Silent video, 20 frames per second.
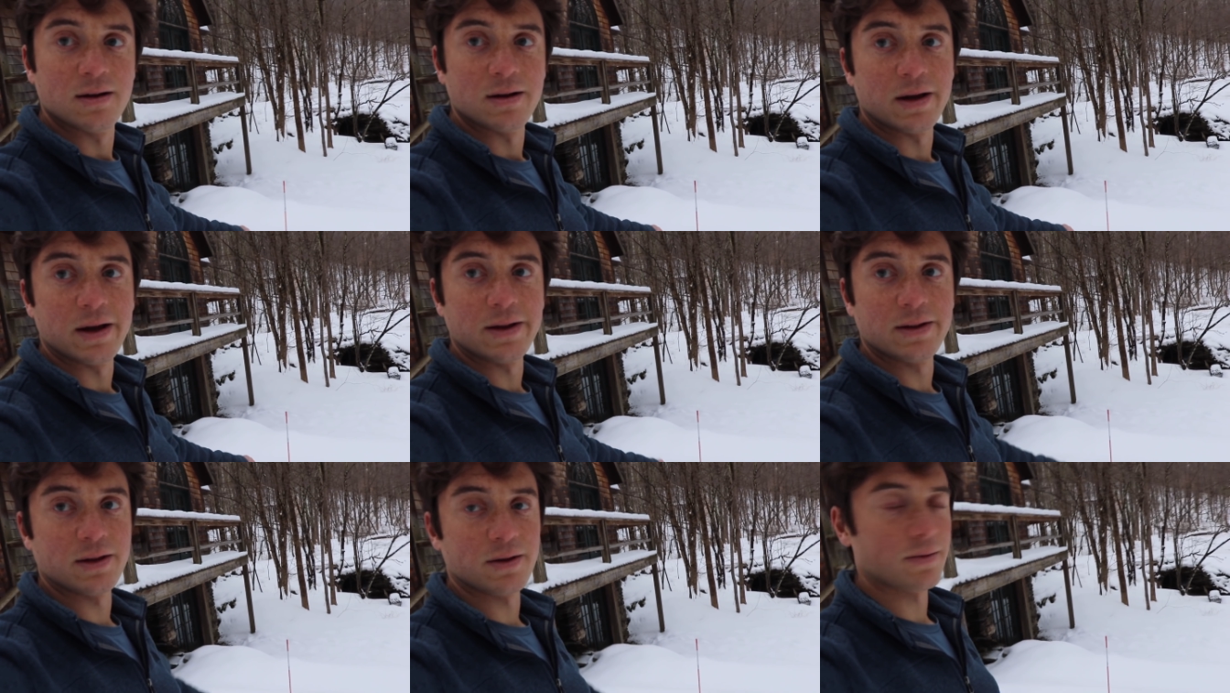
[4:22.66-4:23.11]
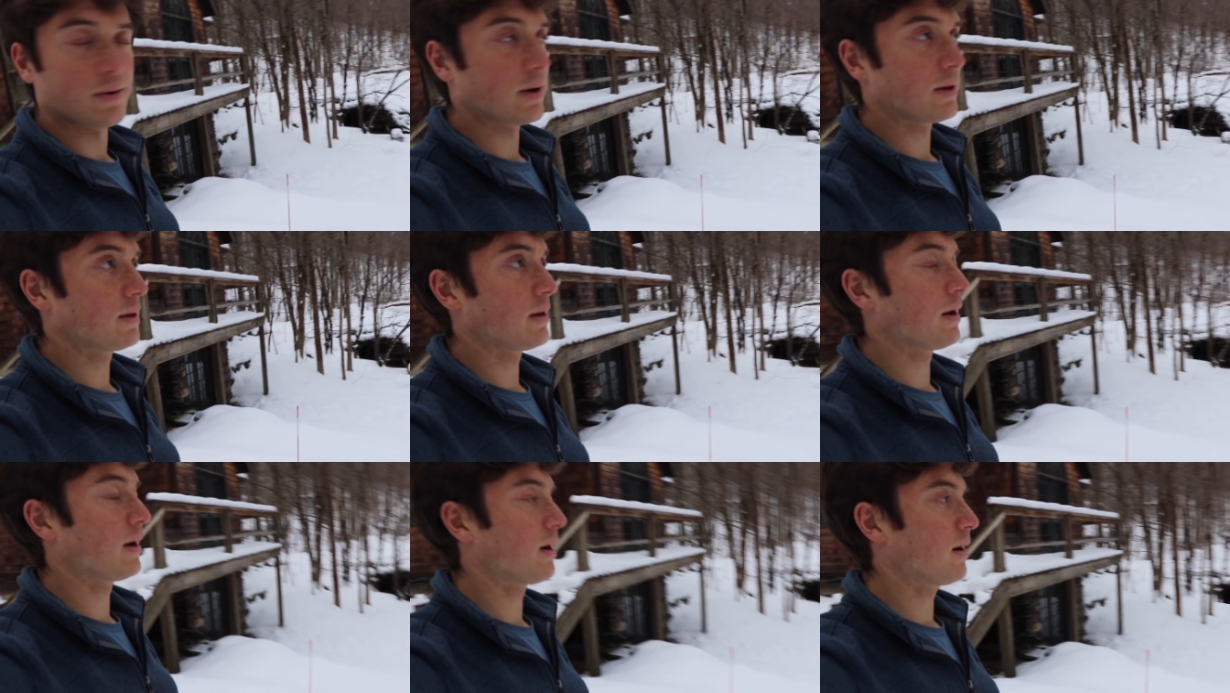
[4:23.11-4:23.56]
inlet
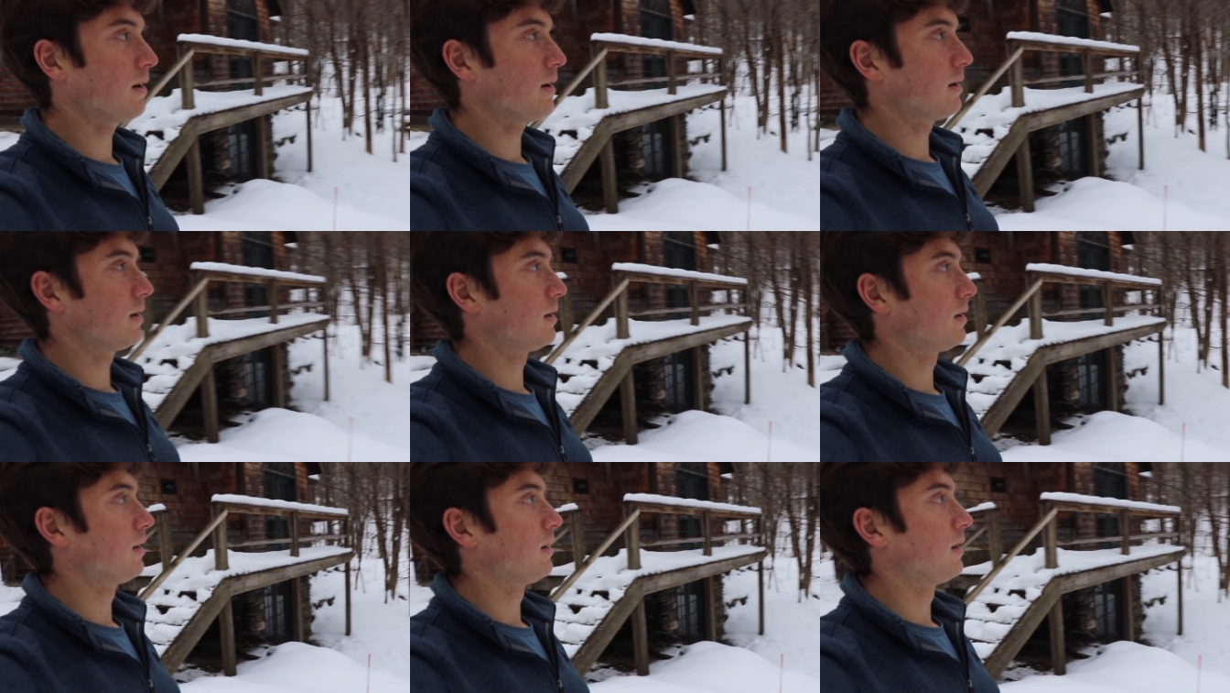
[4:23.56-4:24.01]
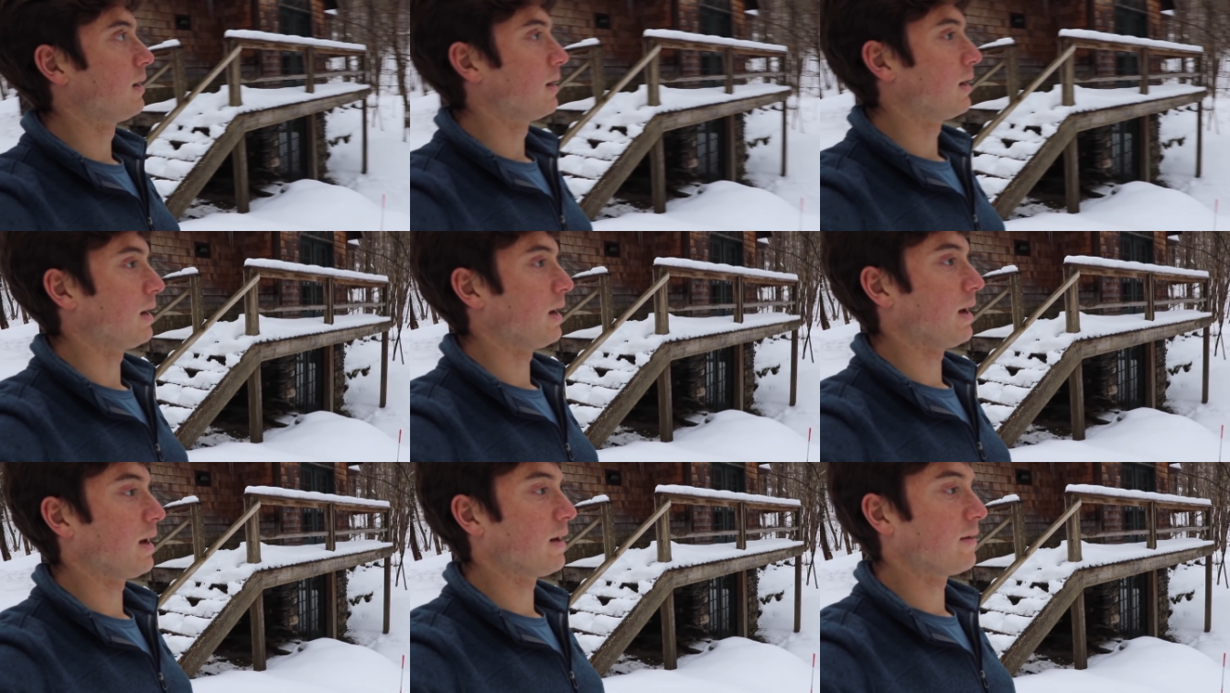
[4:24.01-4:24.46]
right there
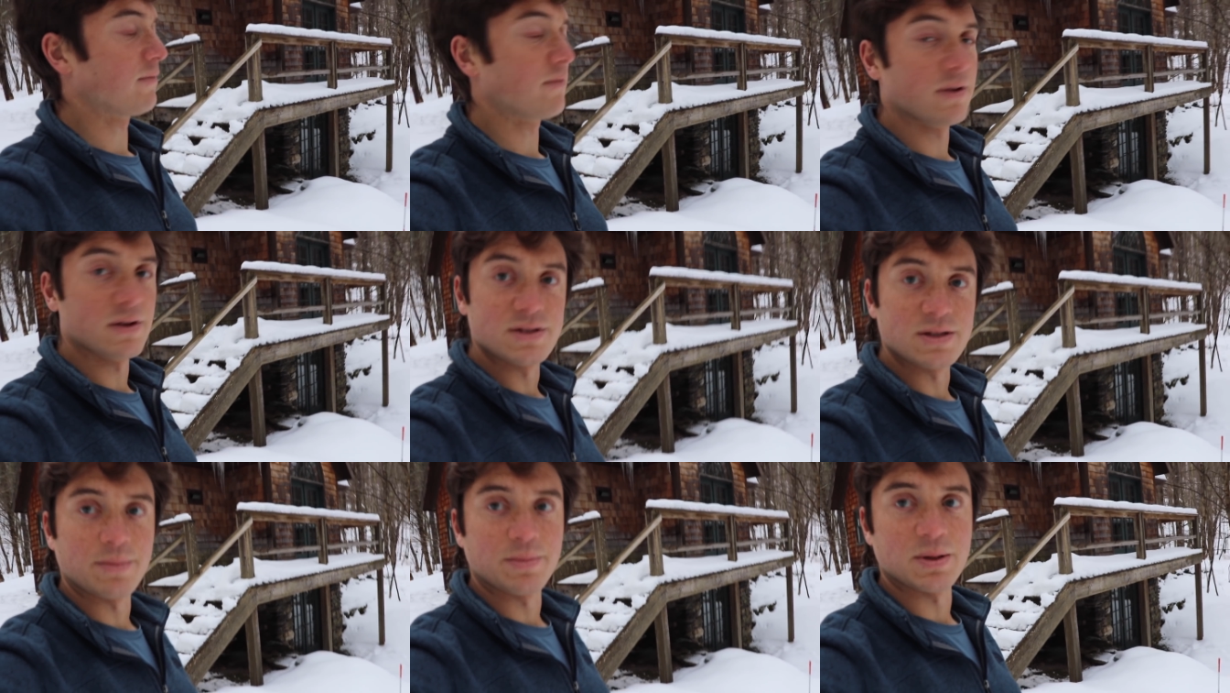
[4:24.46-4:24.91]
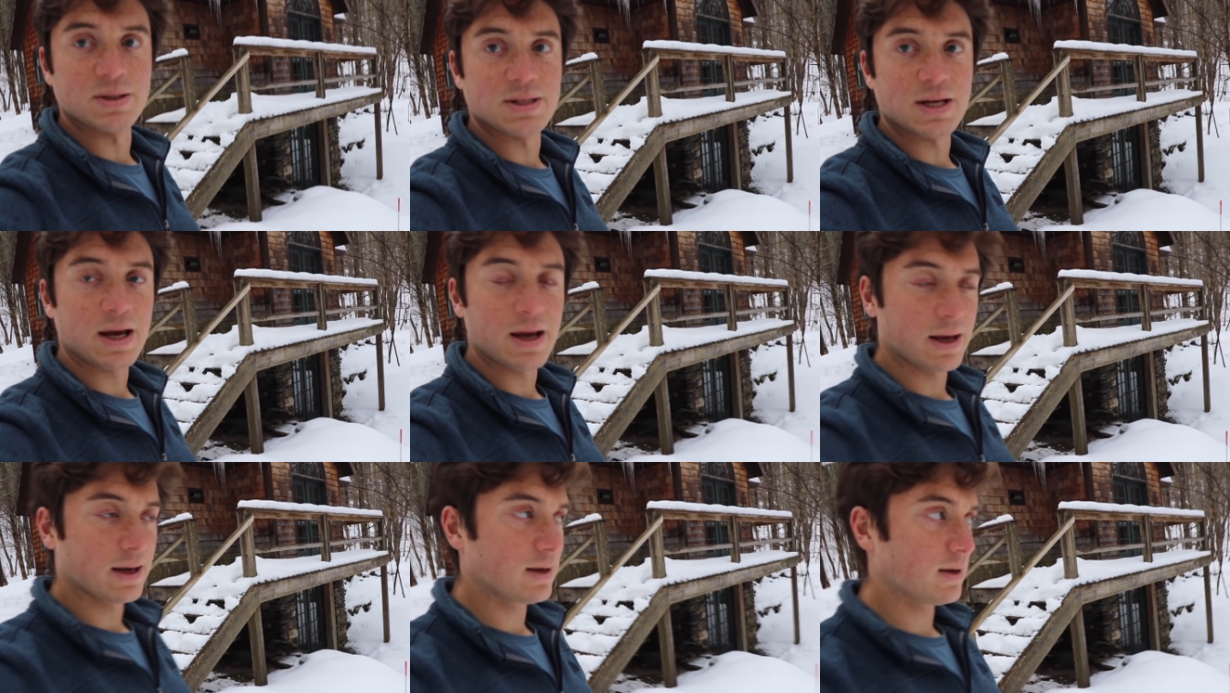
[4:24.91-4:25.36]
and fills up the
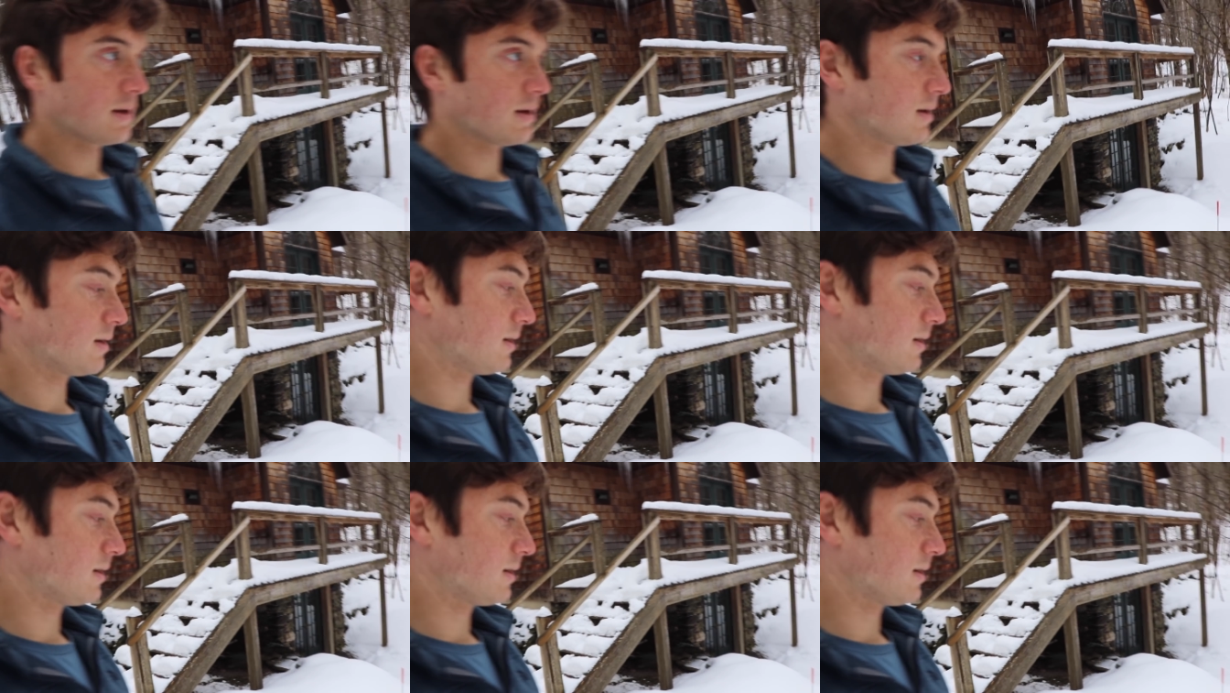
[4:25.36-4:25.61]
tank,